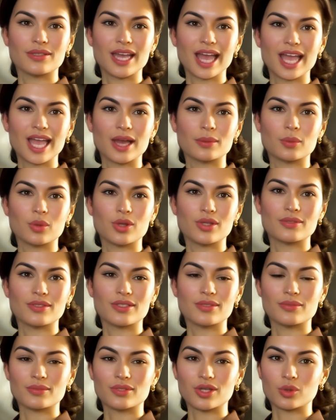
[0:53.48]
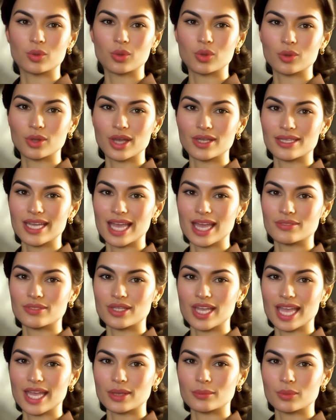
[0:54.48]
I am one of the few who can
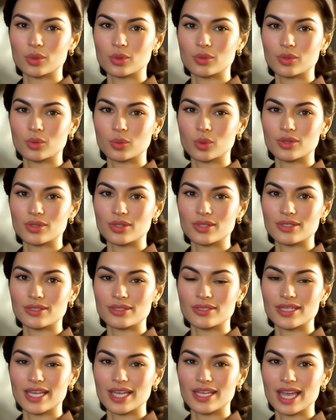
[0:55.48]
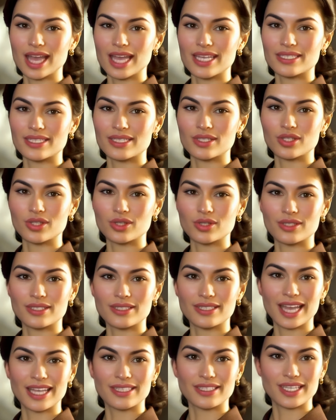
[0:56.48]
navigate both worlds, a digital
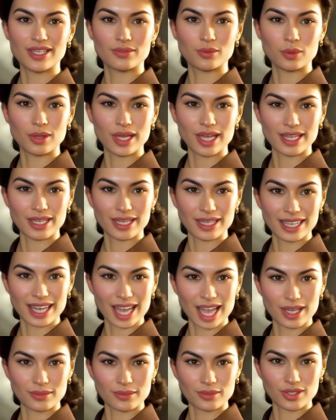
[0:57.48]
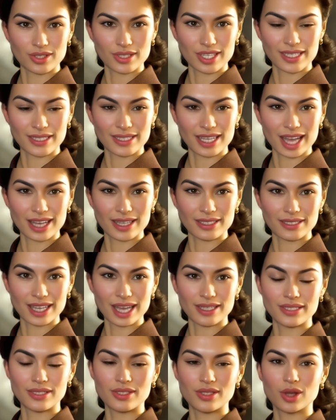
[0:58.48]
detective with a keen eye for detail
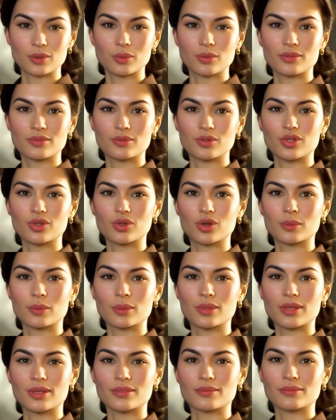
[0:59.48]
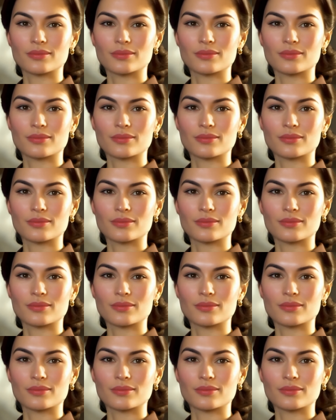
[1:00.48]
and a nose for trouble.